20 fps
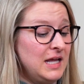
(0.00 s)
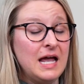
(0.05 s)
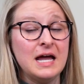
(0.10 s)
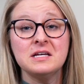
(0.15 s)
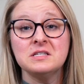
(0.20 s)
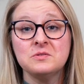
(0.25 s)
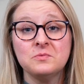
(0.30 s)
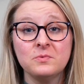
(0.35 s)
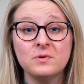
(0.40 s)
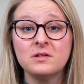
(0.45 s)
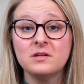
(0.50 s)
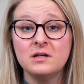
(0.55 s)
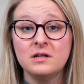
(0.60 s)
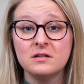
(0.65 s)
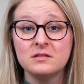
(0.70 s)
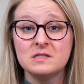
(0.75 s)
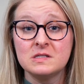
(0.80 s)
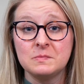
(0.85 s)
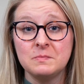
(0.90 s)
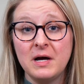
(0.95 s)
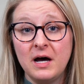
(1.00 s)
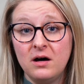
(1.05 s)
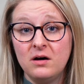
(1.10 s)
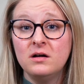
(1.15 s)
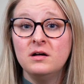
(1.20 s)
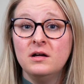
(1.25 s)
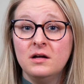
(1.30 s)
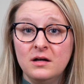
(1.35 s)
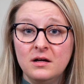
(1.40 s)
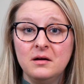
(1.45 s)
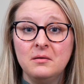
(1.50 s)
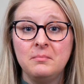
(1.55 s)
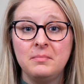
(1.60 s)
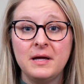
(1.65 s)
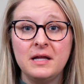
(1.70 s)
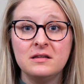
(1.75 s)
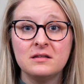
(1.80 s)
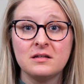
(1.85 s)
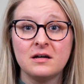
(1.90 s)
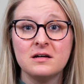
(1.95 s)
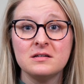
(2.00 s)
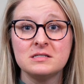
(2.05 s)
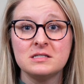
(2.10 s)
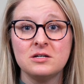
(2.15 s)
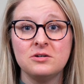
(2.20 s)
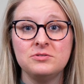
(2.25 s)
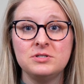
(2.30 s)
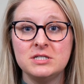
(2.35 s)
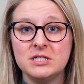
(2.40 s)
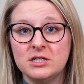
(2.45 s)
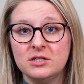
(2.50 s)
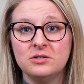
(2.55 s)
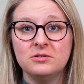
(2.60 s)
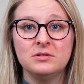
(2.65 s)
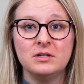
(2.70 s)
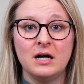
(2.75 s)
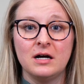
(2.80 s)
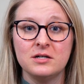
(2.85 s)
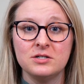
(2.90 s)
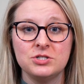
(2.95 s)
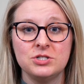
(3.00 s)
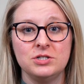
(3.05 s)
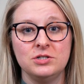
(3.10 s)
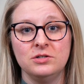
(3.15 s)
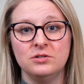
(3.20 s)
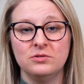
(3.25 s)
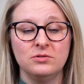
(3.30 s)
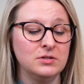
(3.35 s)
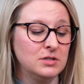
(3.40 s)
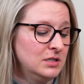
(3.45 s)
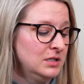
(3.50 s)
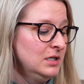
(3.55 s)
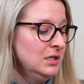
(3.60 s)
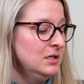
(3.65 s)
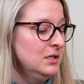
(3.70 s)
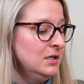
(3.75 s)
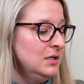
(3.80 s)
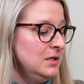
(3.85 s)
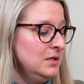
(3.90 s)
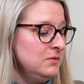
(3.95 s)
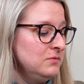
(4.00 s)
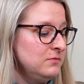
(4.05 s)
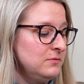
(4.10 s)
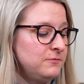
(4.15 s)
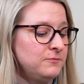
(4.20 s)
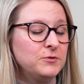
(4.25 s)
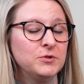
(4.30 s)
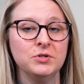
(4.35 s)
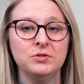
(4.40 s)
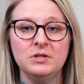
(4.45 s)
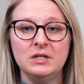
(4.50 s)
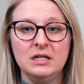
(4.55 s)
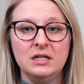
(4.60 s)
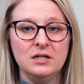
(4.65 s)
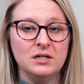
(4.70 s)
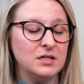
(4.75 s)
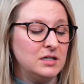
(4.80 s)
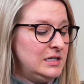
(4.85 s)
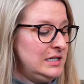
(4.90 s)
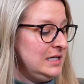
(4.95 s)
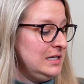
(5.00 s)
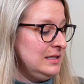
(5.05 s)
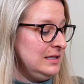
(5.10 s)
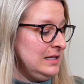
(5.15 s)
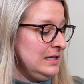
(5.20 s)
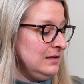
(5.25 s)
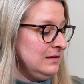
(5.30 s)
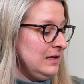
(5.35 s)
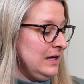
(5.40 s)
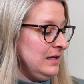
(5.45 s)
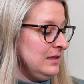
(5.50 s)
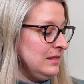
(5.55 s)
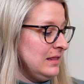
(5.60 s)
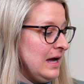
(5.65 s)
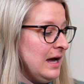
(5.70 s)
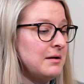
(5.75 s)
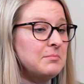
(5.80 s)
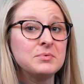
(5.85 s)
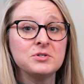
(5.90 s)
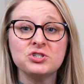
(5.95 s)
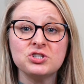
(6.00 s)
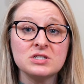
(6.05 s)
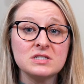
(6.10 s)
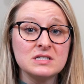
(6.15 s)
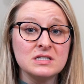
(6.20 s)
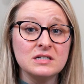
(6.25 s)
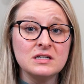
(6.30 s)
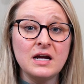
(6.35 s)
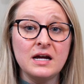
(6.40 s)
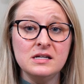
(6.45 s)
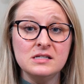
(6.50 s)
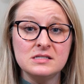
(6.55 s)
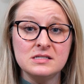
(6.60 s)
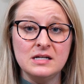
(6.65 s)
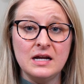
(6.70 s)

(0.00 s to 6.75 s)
it has a really good smell. Ben thought so too, not too fruity or anything like that, but just a nice